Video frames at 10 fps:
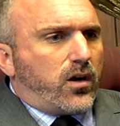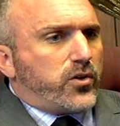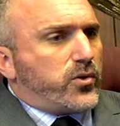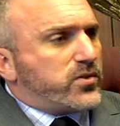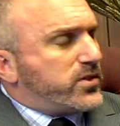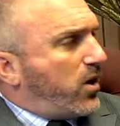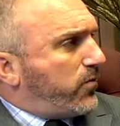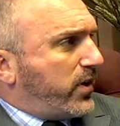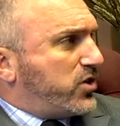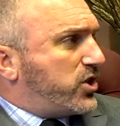
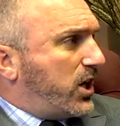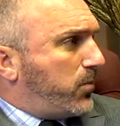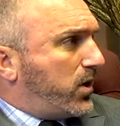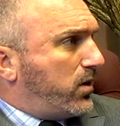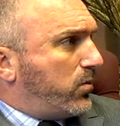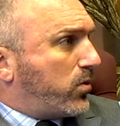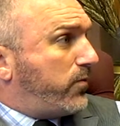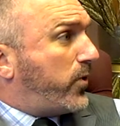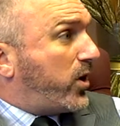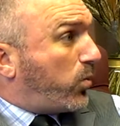yourself and Jamie were
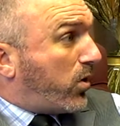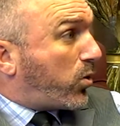very well